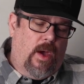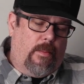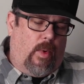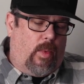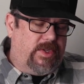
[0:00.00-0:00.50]

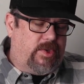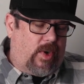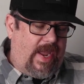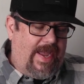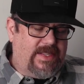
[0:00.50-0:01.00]
But once your
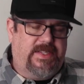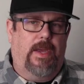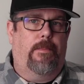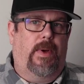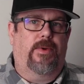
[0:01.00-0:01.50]
hands
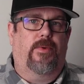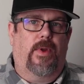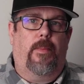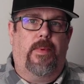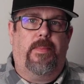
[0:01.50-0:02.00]
get bundled
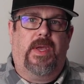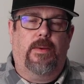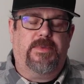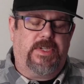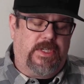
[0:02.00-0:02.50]
up, it
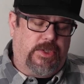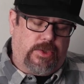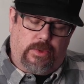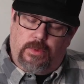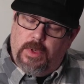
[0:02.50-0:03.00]
becomes an
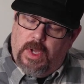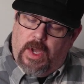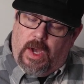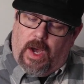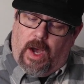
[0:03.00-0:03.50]
issue.
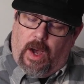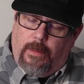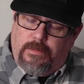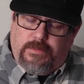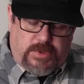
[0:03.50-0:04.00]

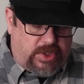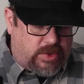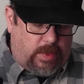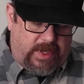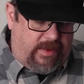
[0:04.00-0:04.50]
So
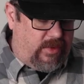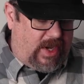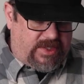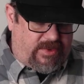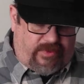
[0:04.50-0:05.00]
just wanted to give you
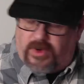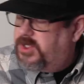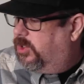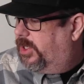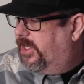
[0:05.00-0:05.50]
guys a
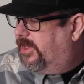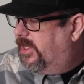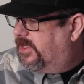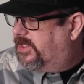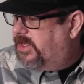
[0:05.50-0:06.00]
first look at
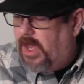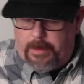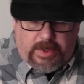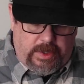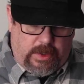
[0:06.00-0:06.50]
this.
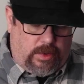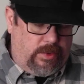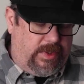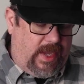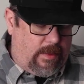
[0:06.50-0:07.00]
I'm going to
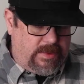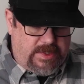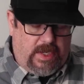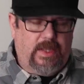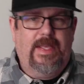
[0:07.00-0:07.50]
include the
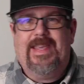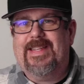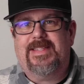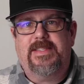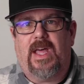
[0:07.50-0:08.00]
Amazon link.
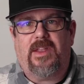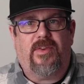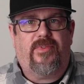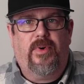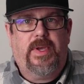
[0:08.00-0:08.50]
It is not an
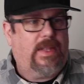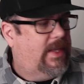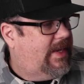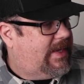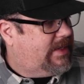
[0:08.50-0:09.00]
affiliate
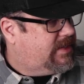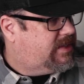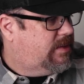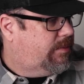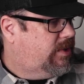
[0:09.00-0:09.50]
link. It is
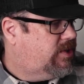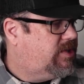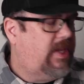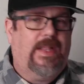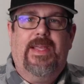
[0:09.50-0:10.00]
simply
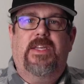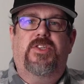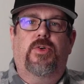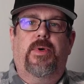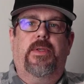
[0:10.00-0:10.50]
just a link
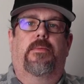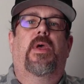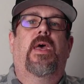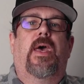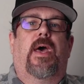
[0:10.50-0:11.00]
to it.
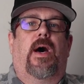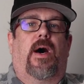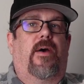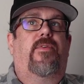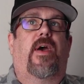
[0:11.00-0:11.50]

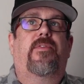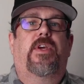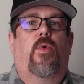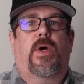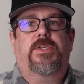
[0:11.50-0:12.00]
If you have any
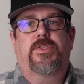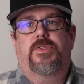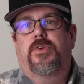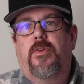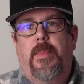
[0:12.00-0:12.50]

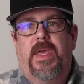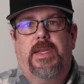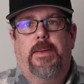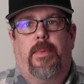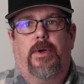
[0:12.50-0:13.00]
questions or you make
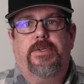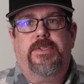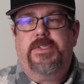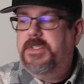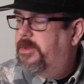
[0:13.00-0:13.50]
any
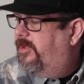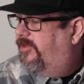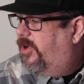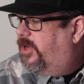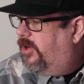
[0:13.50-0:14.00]
purchases, I'd be
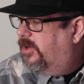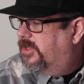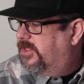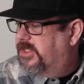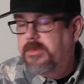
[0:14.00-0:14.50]
very
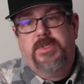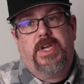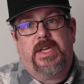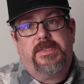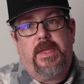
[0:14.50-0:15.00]
curious to see what you
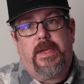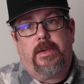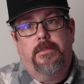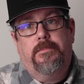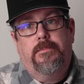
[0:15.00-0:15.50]
guys
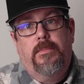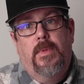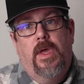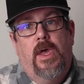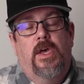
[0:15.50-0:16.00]
think.
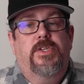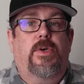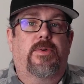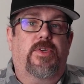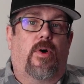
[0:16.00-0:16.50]

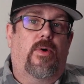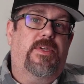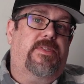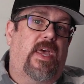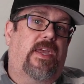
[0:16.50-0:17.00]
So as
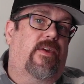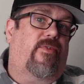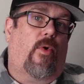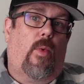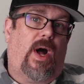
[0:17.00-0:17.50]
always, thank you
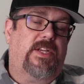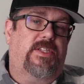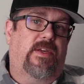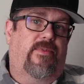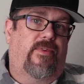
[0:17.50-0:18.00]
for
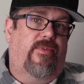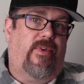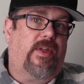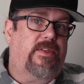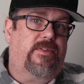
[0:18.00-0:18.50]
watching. If you
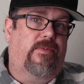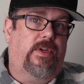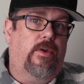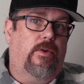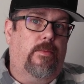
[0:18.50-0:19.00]
found this
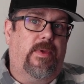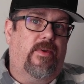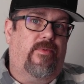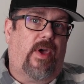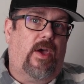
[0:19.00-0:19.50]
video to be
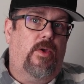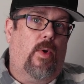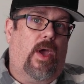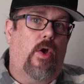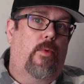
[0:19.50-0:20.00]
of value,
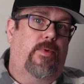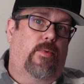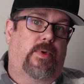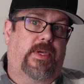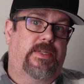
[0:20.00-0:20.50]
I hope
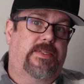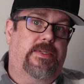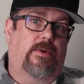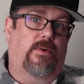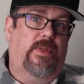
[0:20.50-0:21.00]
you would
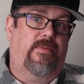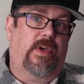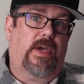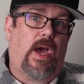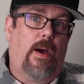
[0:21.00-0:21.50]
consider leaving
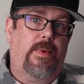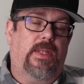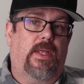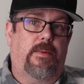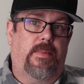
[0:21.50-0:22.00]
a
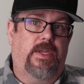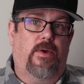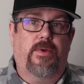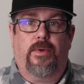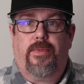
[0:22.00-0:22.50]
comment, letting me
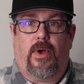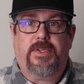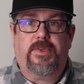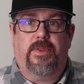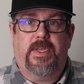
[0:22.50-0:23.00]
know your
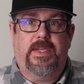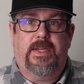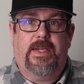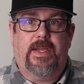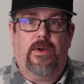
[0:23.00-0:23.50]
thoughts on the
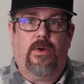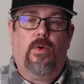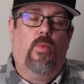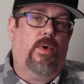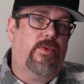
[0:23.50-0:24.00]
heated
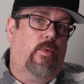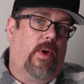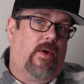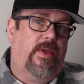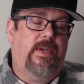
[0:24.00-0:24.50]
gear, whether you
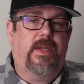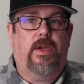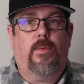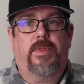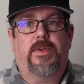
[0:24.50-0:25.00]
wear heated
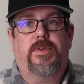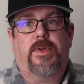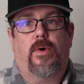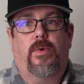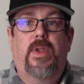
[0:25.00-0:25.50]
gear, whether you
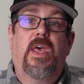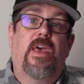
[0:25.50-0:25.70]
don't.